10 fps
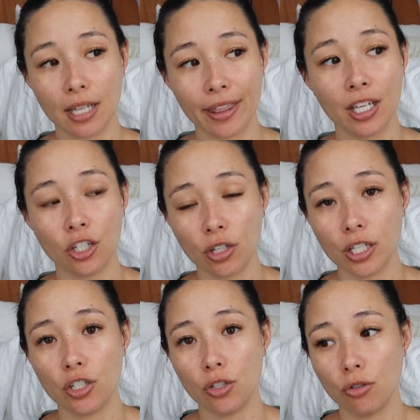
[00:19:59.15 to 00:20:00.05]
I think you
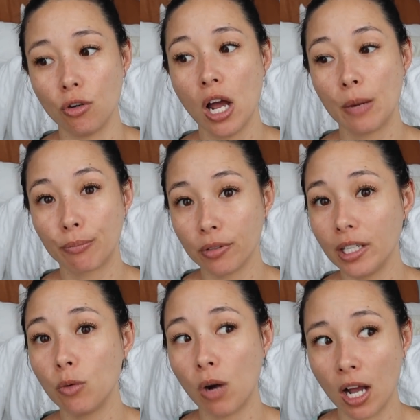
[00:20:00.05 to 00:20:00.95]
could do
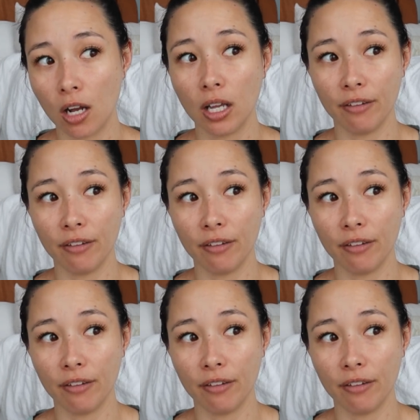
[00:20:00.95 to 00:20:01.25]
pretty well